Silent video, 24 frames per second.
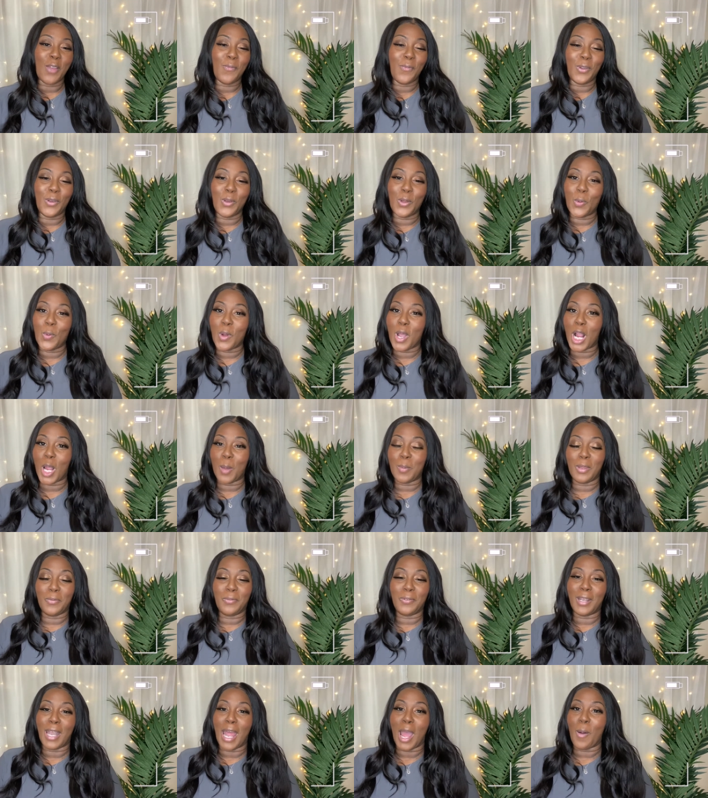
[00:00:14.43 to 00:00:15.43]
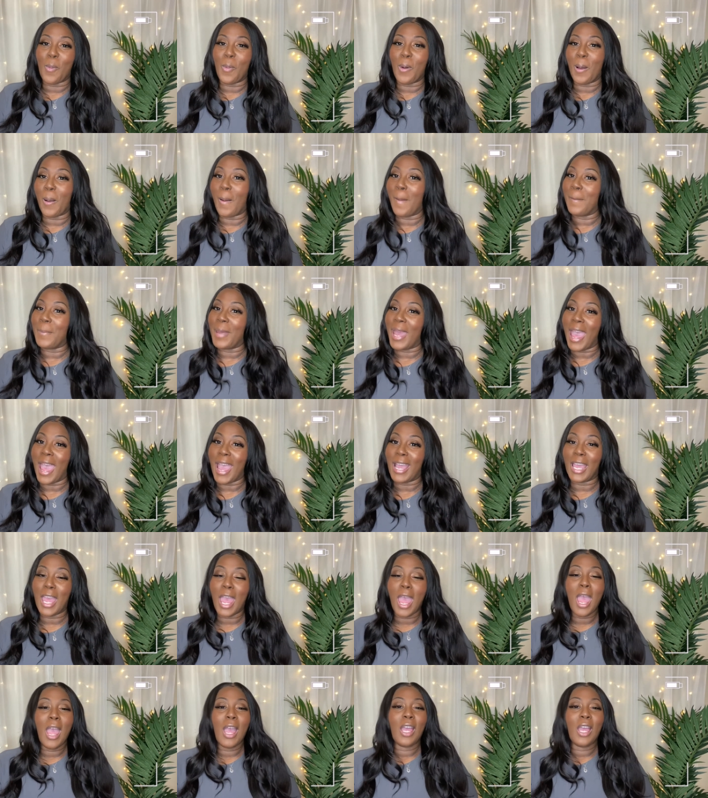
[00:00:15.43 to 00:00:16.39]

If you're new, welcome. If you're not, welcome back.